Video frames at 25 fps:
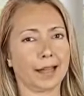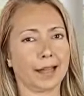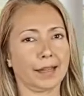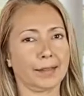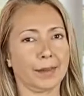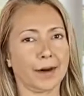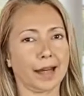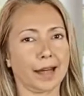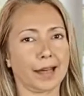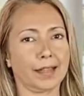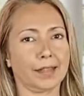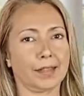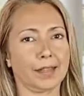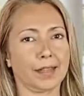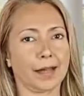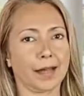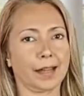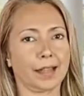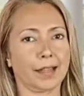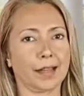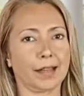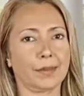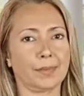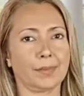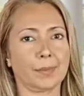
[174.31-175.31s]
then be
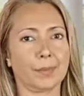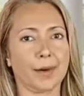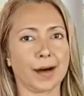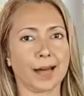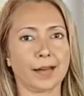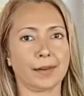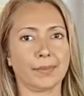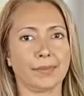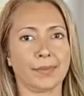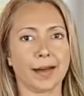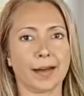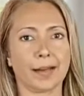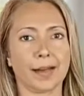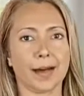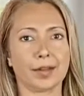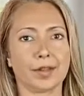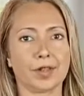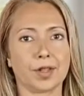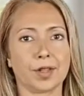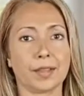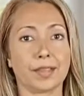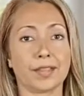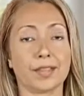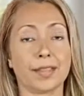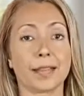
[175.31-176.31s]
excluded from any
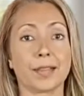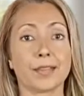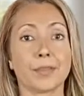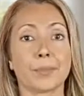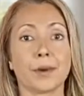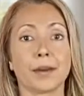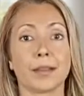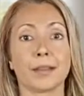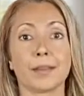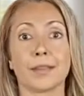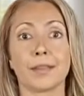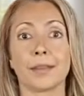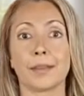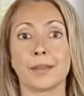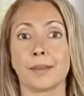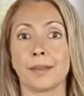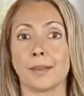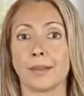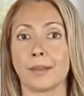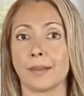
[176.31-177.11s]
financial assessment.